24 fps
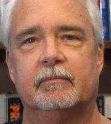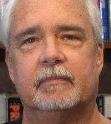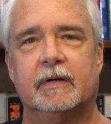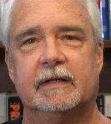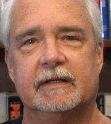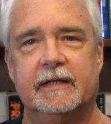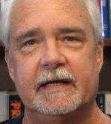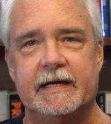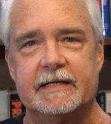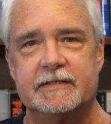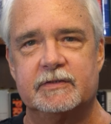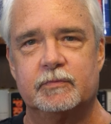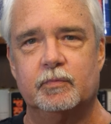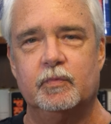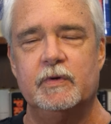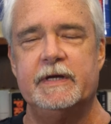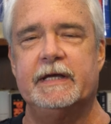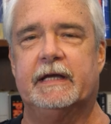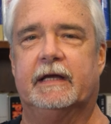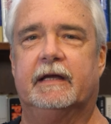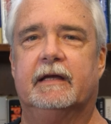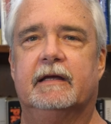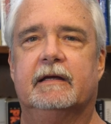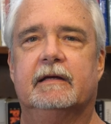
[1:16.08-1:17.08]
But last
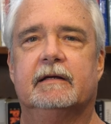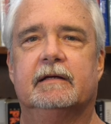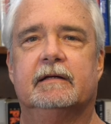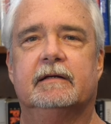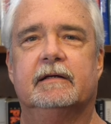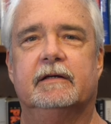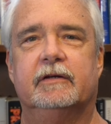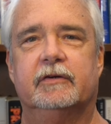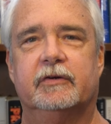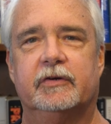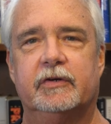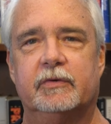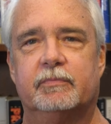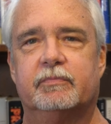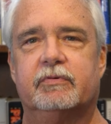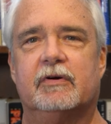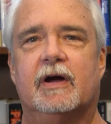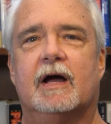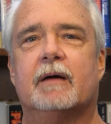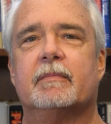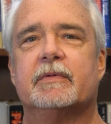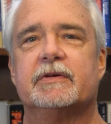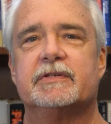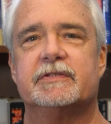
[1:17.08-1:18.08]
week, you know, you
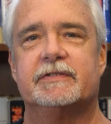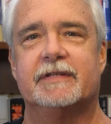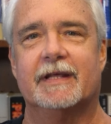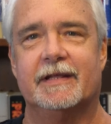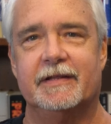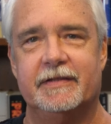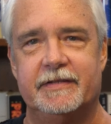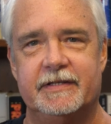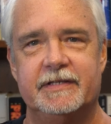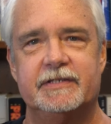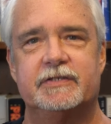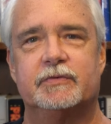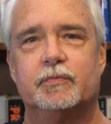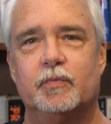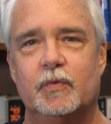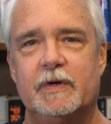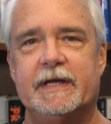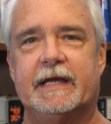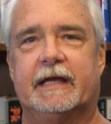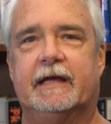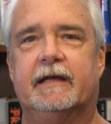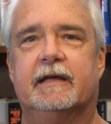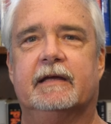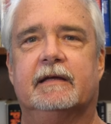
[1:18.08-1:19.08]
promised that this
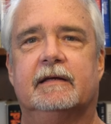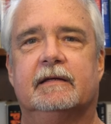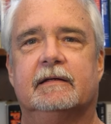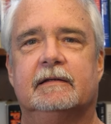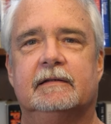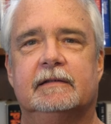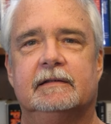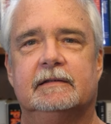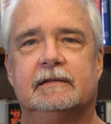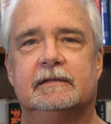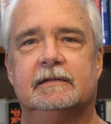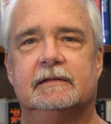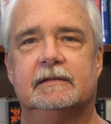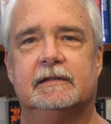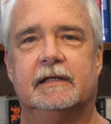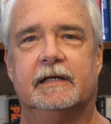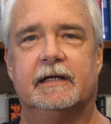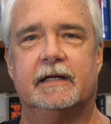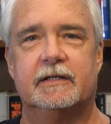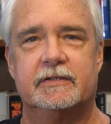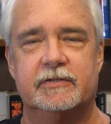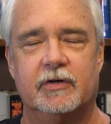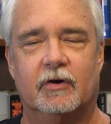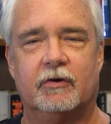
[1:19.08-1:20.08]
week,
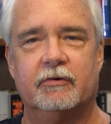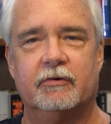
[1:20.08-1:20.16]
and it's